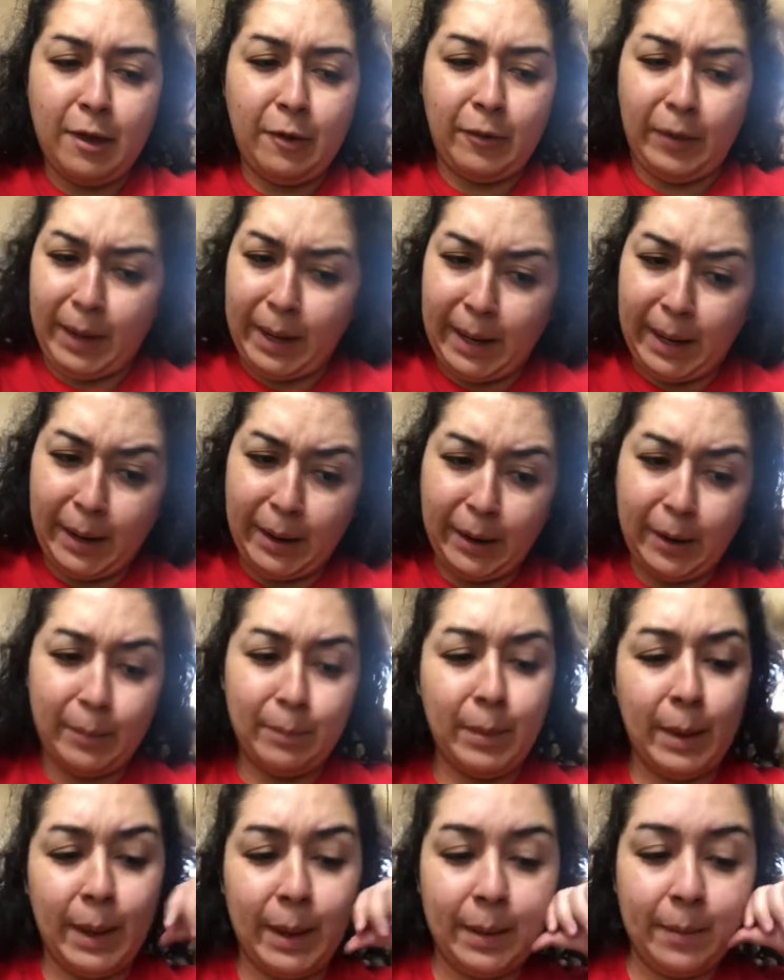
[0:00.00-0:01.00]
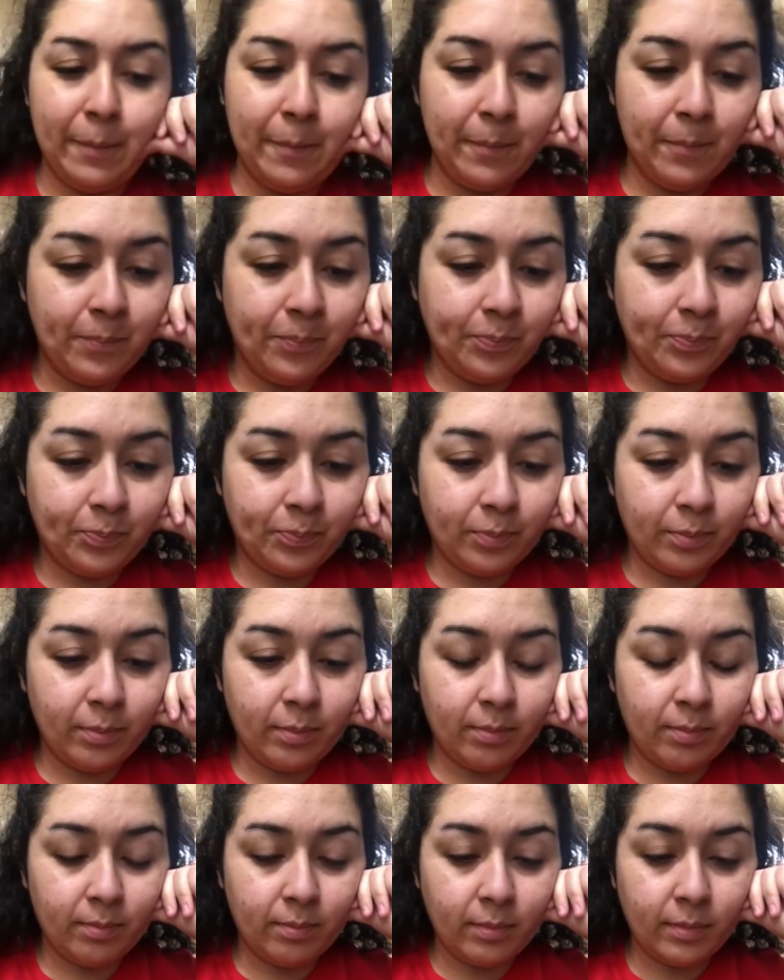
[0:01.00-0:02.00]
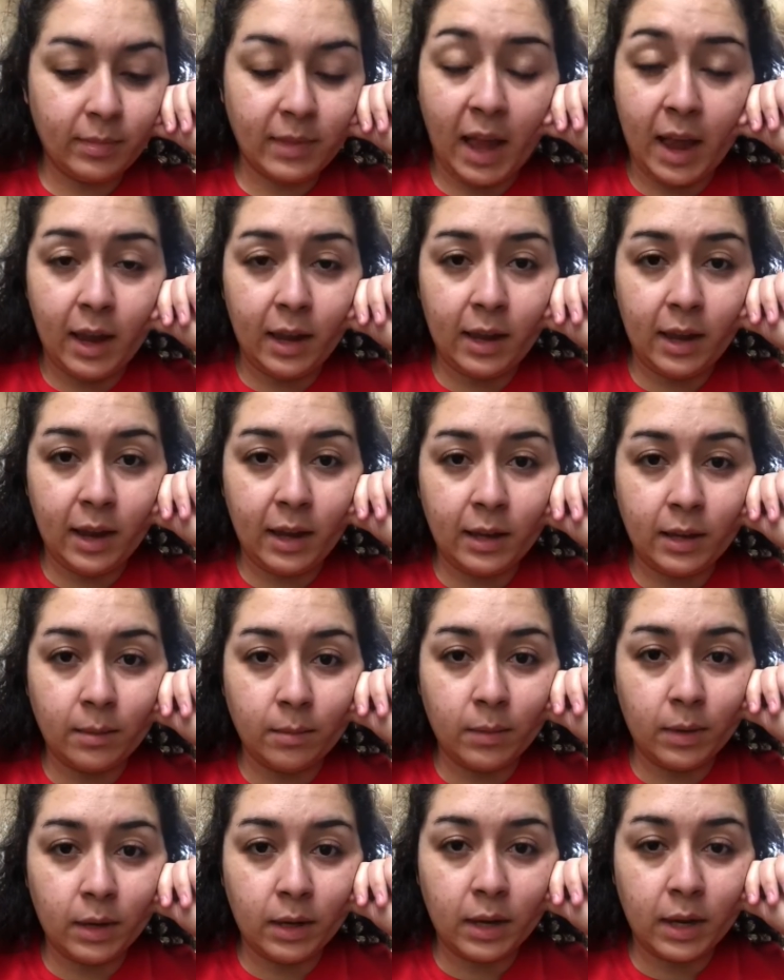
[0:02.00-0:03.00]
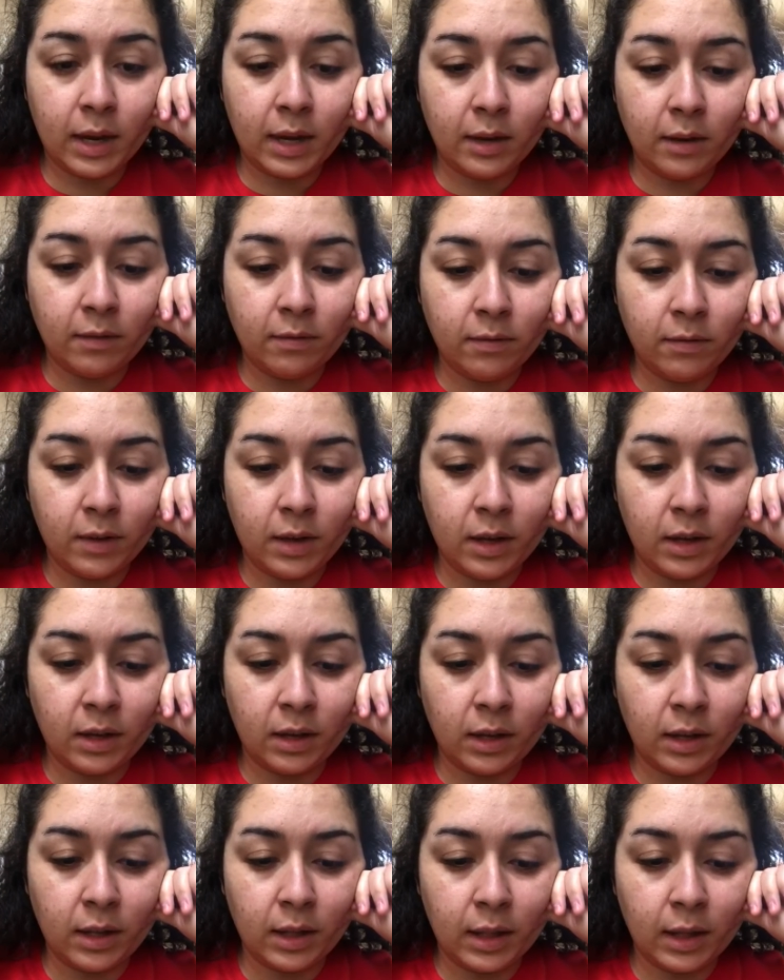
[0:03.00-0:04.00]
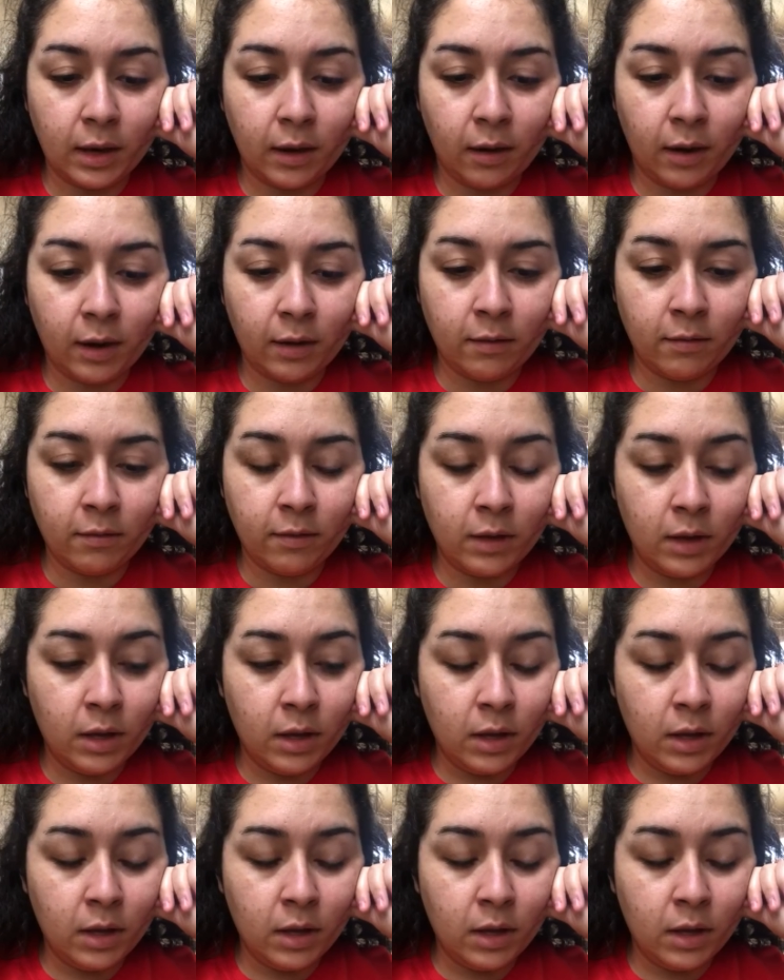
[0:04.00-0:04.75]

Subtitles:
right here, but that I am kind of unclear of.